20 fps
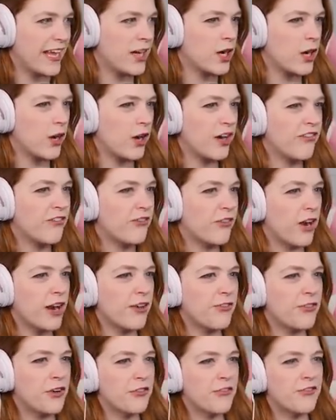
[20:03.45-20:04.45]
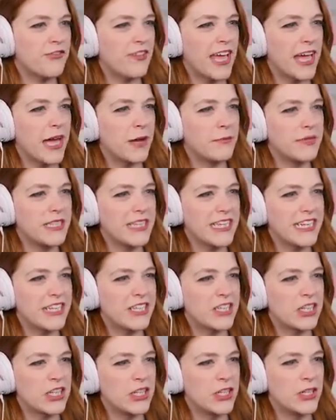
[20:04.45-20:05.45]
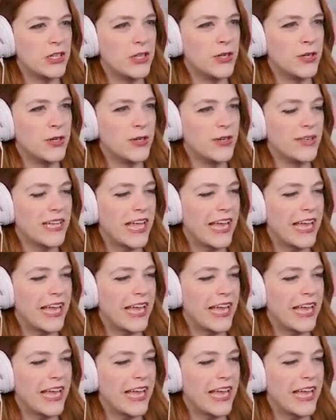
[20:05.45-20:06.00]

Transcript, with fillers: in in front of her family too.